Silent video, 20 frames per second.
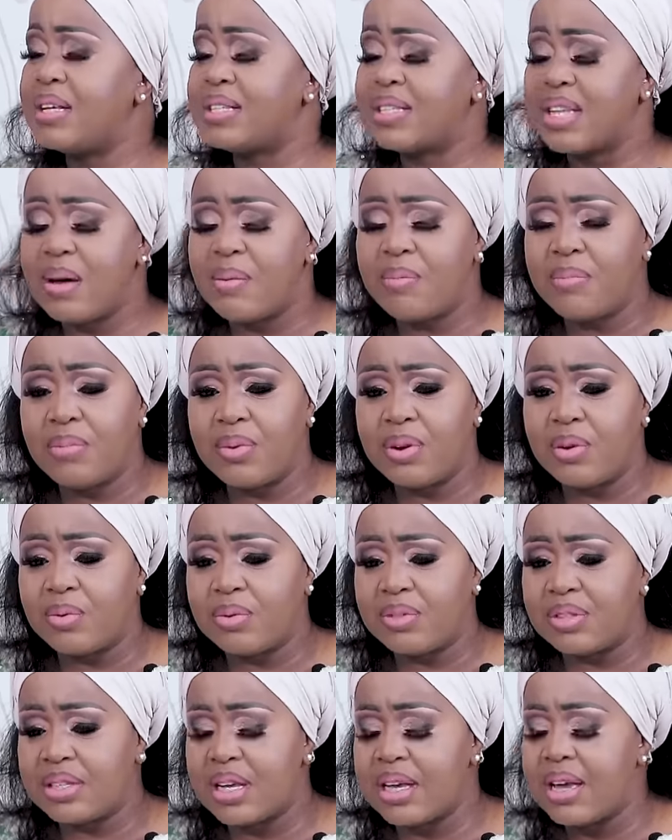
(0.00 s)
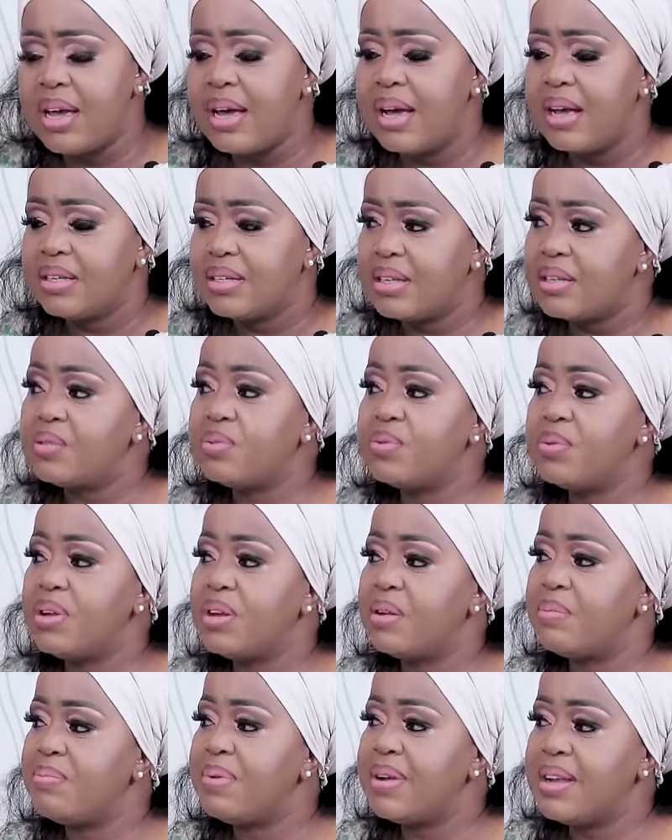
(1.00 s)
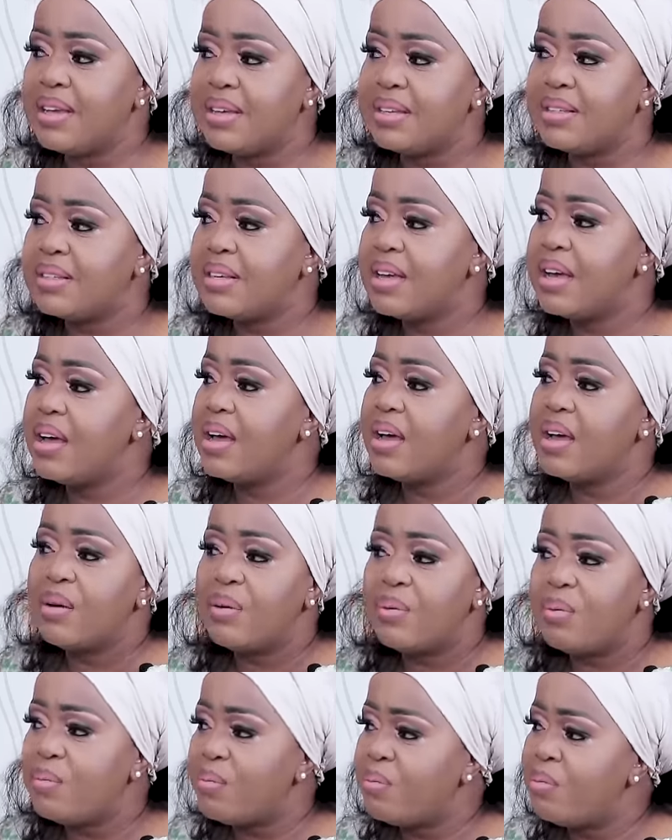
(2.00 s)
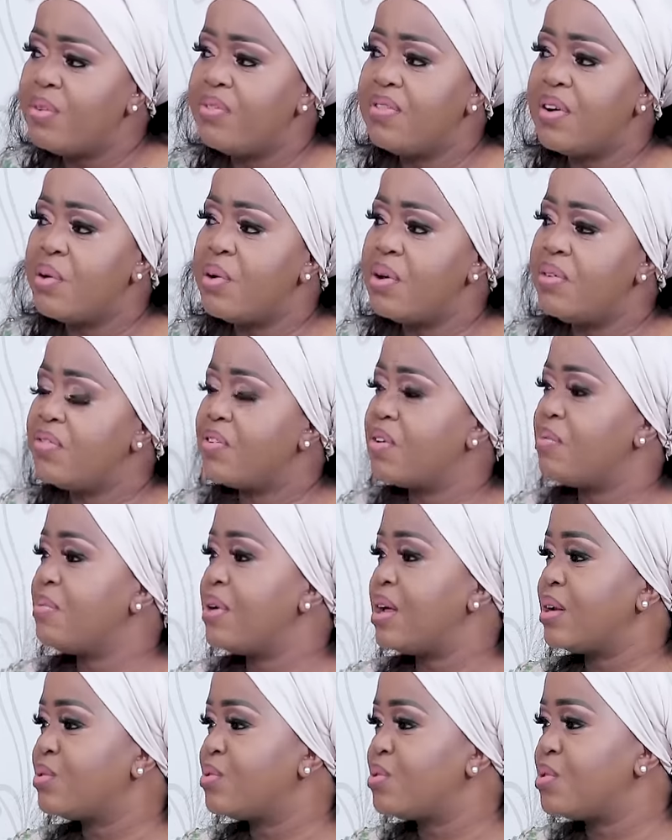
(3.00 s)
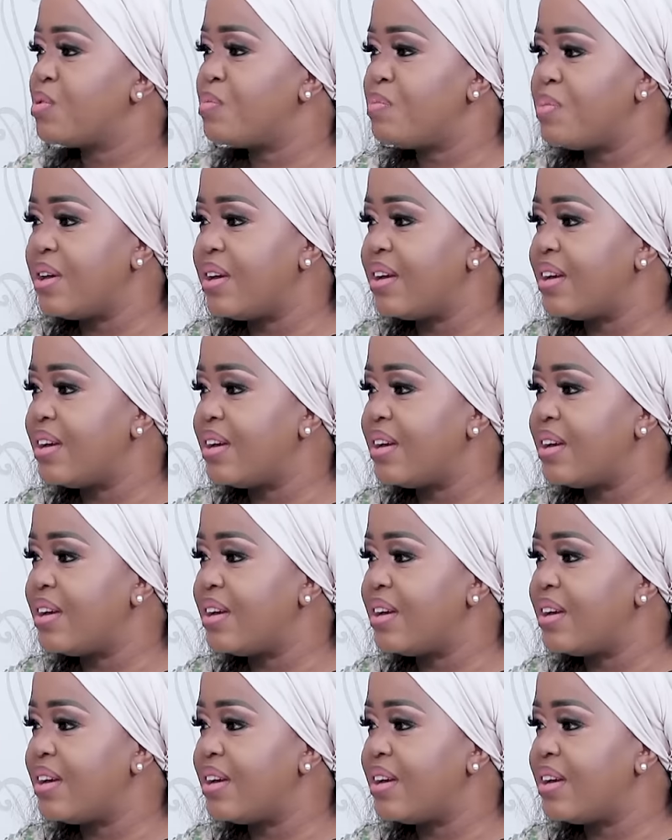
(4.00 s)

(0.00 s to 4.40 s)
Some they would say, "Sweeney, please move away from that group."